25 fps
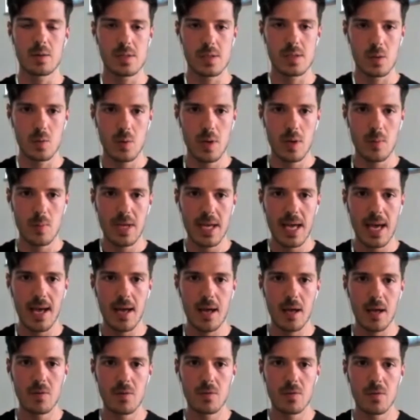So when we
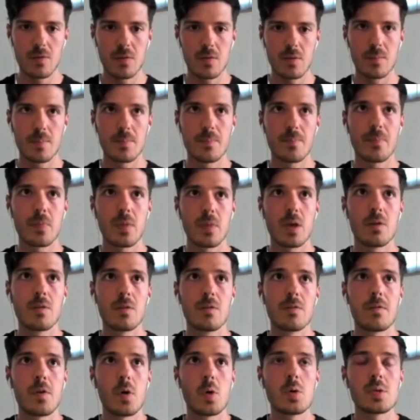have a
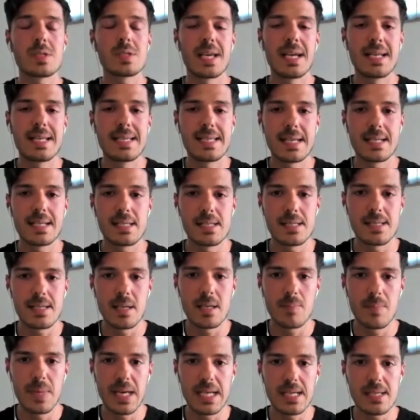false identity
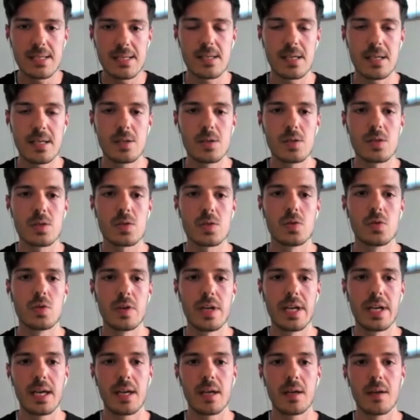based in
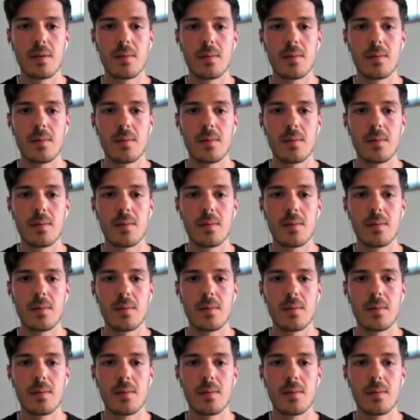story,